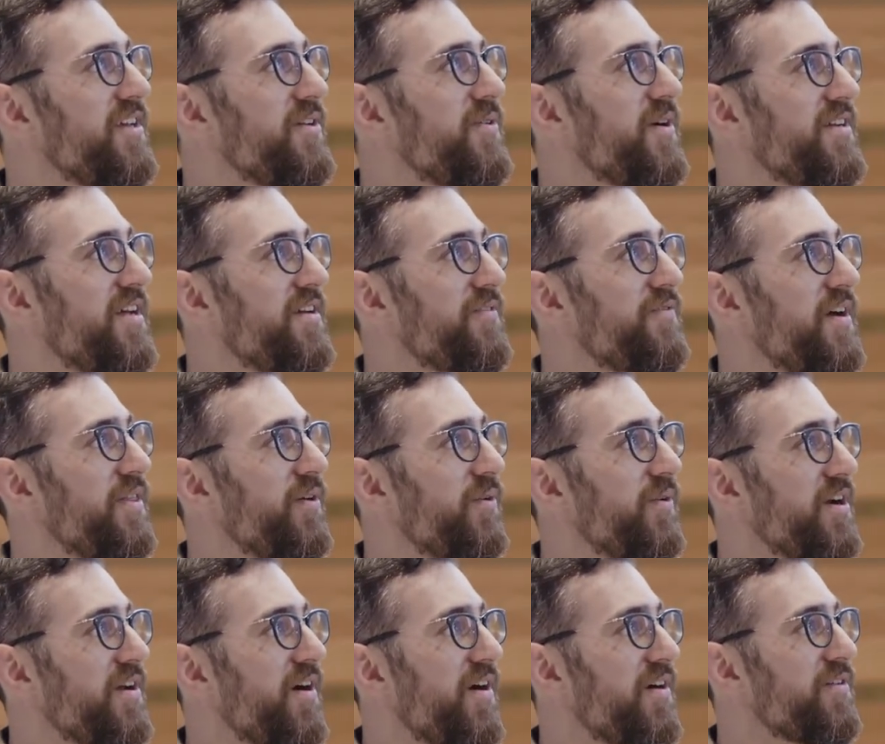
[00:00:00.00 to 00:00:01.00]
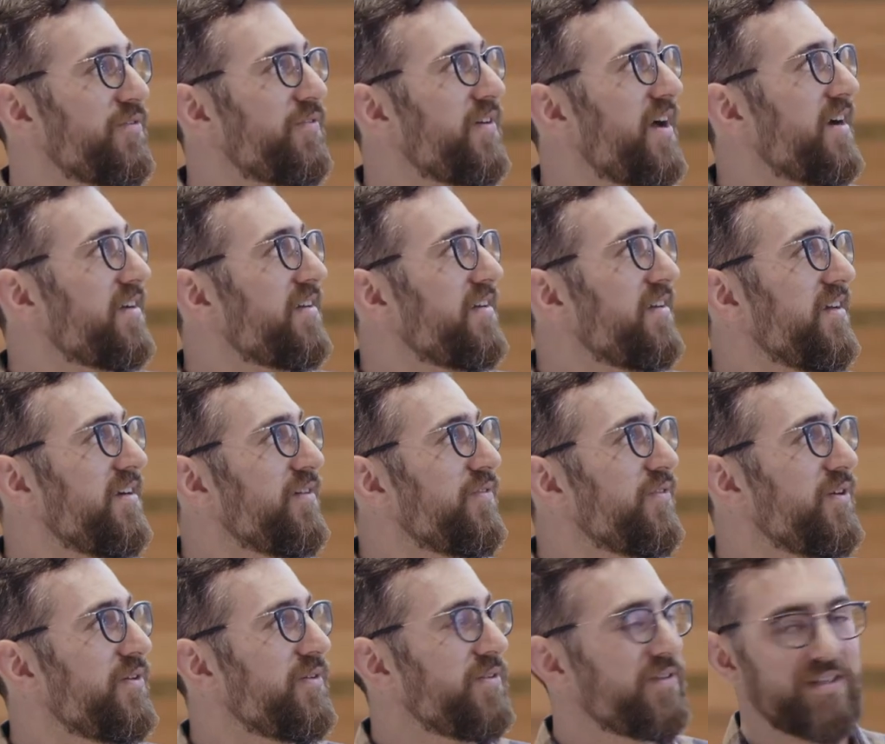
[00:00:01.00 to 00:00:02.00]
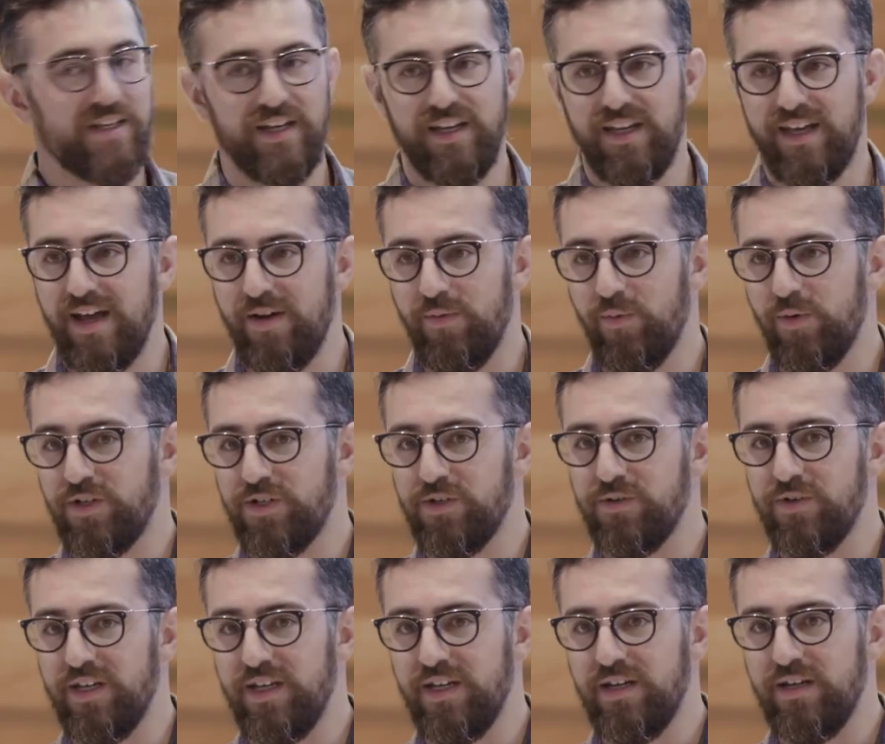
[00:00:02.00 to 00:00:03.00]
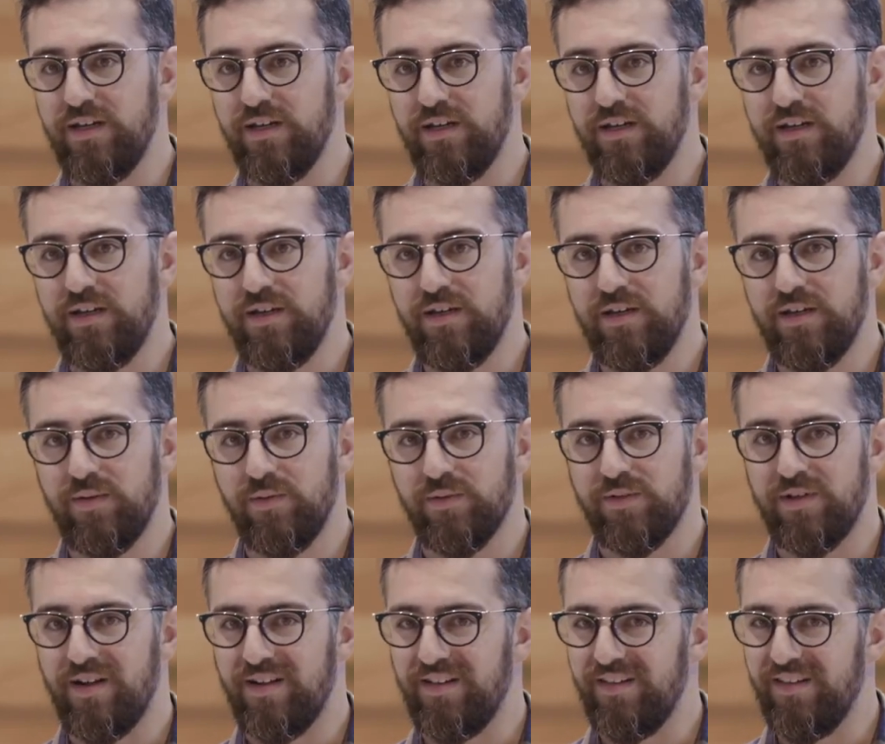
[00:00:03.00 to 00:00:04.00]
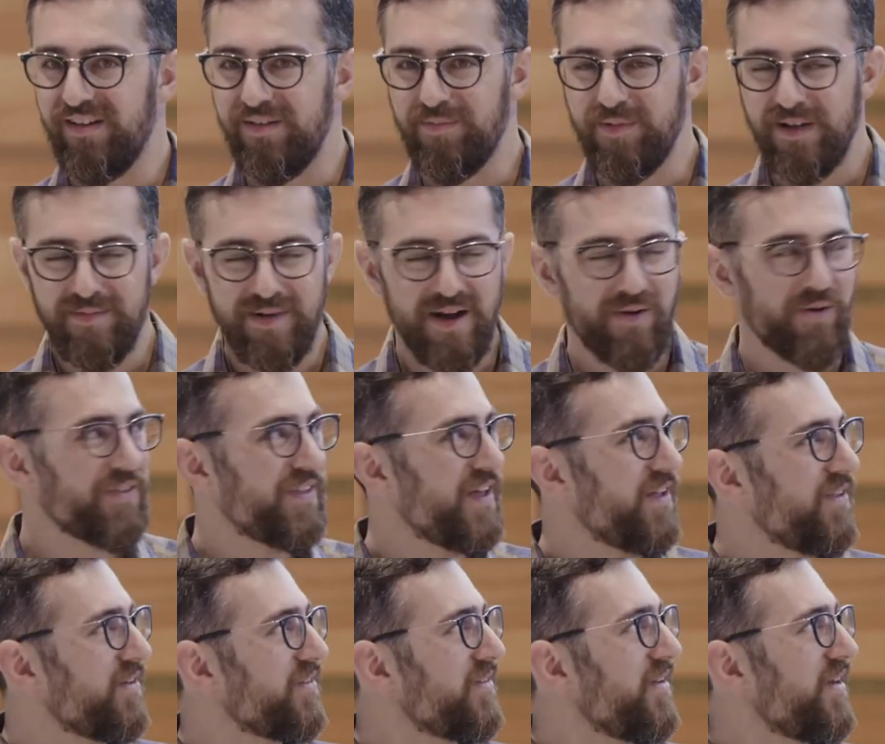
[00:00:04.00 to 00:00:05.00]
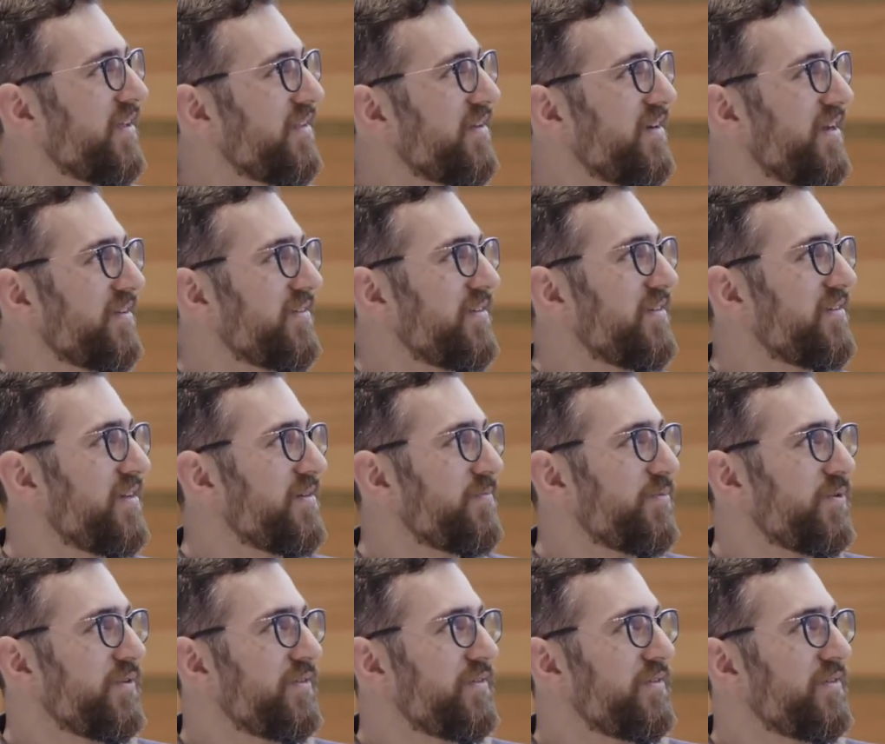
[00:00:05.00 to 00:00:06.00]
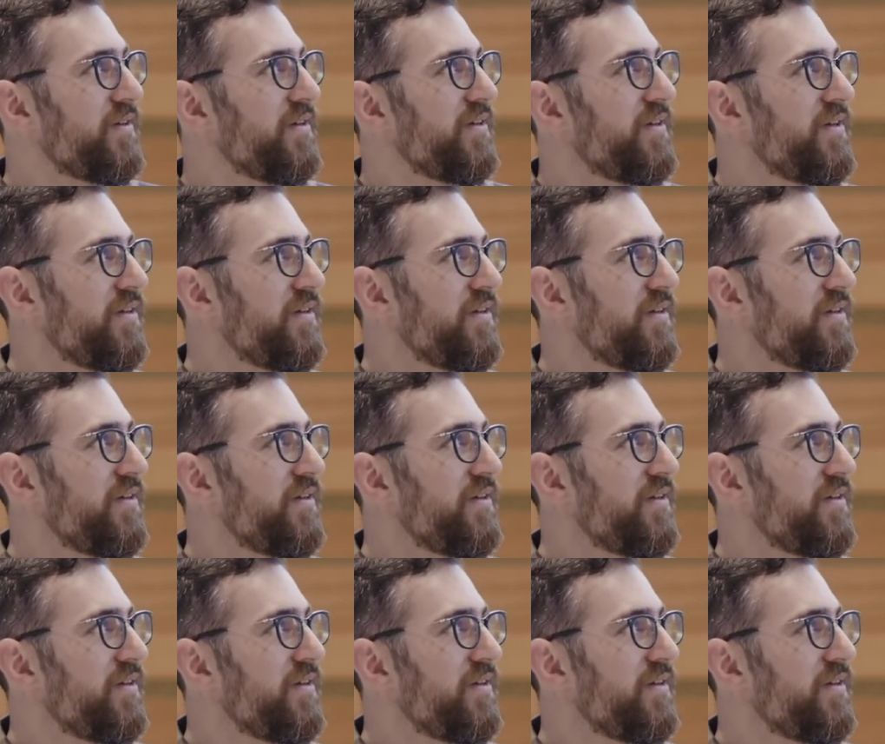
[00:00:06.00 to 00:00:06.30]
that you identify the right artifact and interview to get what you need. We'll talk a little bit about what that looks like in the next examples.